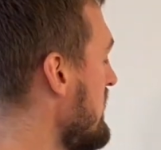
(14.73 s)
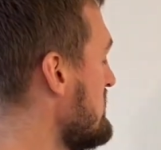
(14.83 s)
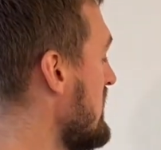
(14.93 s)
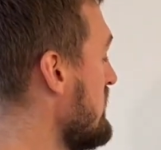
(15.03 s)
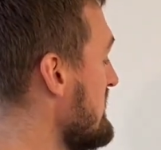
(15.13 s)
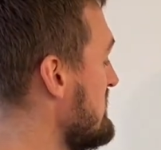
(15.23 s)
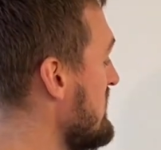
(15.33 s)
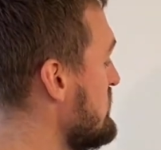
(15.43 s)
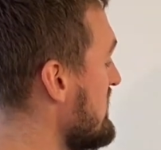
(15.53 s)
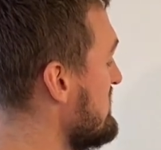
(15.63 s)
So
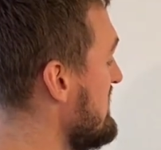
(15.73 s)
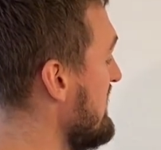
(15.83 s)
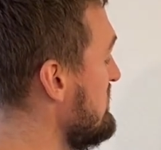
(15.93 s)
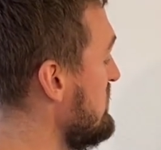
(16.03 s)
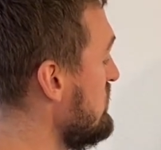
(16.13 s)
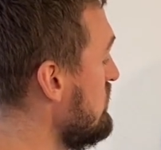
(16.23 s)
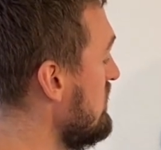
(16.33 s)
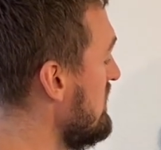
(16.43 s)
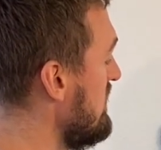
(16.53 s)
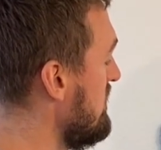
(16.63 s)
eccentrics tend
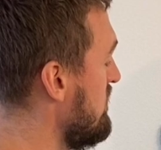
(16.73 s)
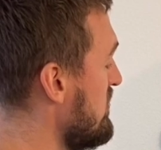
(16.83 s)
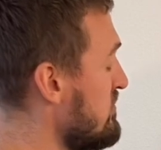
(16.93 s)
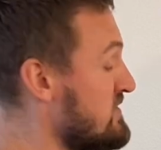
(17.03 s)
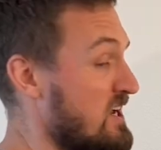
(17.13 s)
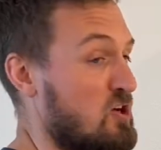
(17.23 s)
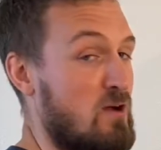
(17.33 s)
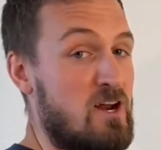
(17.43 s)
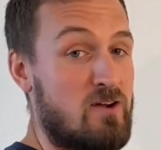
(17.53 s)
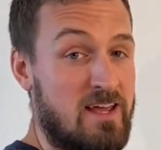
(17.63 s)
to produce a
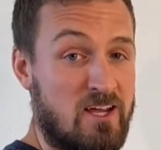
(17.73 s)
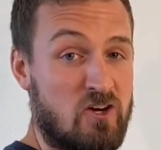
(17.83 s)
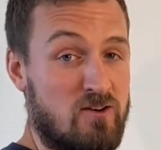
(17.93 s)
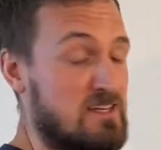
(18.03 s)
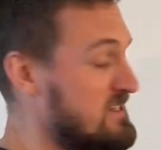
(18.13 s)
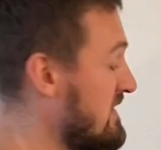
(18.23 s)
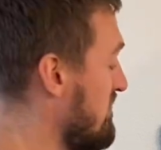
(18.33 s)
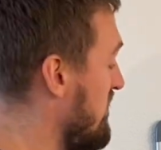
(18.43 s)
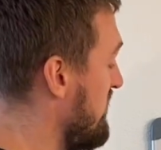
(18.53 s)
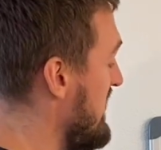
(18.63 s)
greater increase in
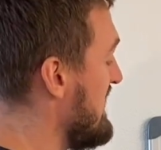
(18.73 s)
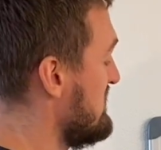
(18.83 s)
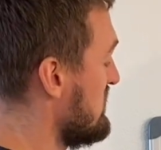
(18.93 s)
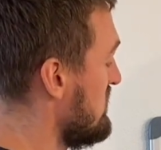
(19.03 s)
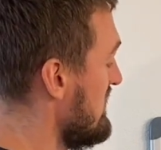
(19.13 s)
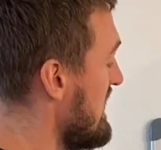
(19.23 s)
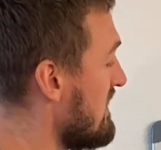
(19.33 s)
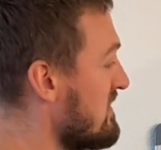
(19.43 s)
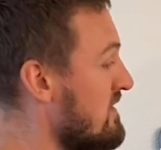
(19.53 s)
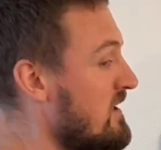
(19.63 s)
fascicle
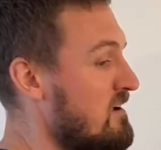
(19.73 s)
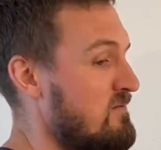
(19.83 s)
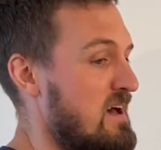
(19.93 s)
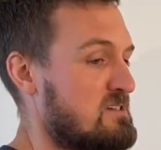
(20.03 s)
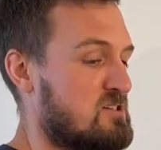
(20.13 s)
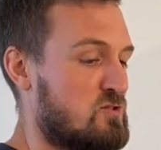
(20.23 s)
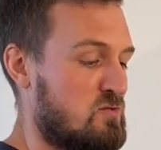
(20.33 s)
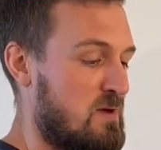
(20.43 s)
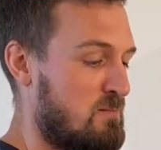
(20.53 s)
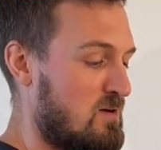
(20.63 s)
length. Fascicles,
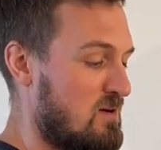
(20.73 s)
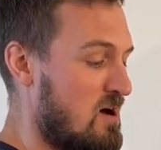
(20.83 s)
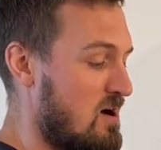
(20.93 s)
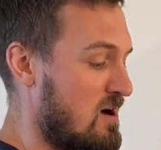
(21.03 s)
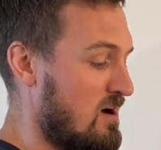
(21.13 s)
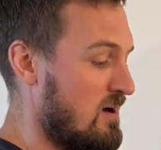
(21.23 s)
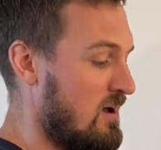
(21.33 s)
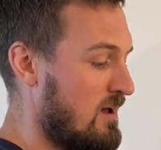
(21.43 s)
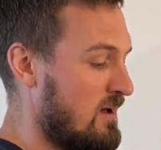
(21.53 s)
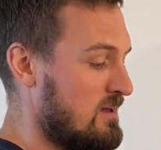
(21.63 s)
remember,
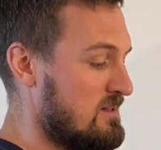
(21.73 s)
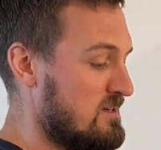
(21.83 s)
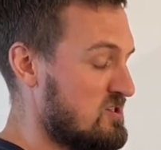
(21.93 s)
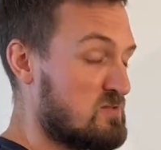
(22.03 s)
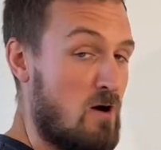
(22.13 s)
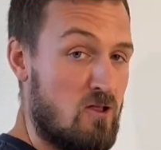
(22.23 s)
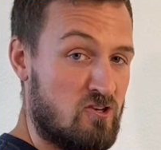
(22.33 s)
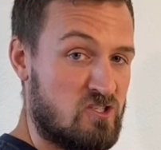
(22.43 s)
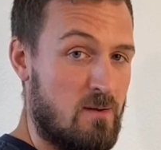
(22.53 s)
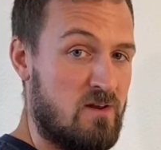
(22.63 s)
are the
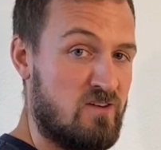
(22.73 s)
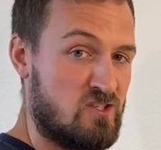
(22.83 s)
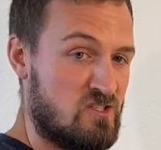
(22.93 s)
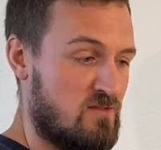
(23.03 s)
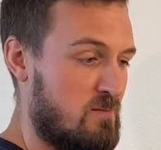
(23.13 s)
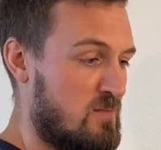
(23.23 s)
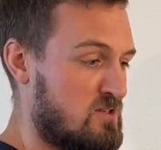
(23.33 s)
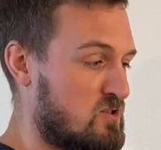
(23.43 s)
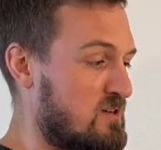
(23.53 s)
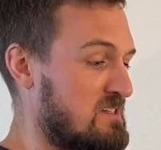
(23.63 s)
smaller subdivisions of the
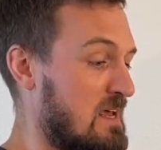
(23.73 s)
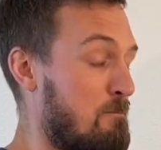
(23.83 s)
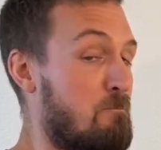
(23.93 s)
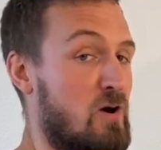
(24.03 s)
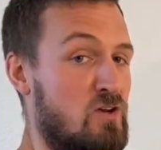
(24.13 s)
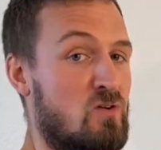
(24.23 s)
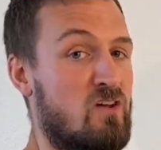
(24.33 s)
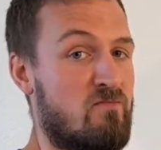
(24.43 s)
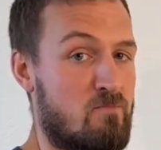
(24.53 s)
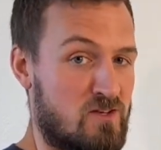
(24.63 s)
muscle. It's a
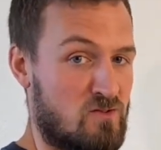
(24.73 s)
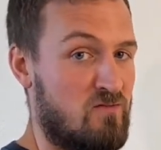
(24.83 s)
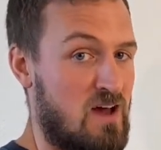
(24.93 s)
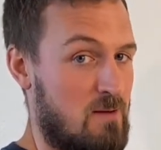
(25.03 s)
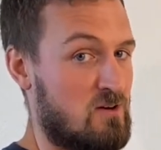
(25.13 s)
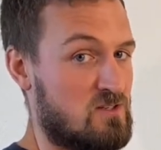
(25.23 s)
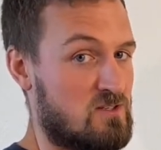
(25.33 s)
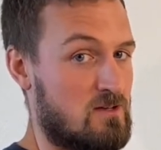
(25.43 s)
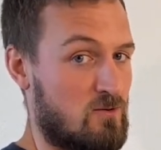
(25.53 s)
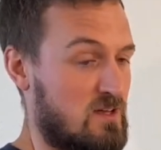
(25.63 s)
bundle of muscle
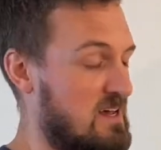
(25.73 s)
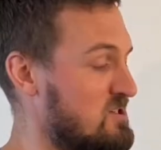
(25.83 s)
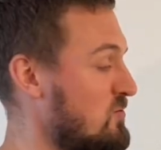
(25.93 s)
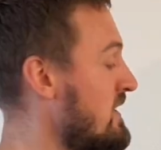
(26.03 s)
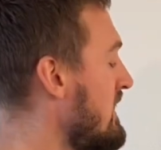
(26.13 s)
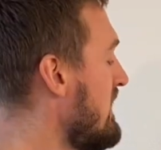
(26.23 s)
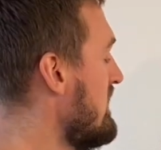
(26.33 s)
fibers, okay? So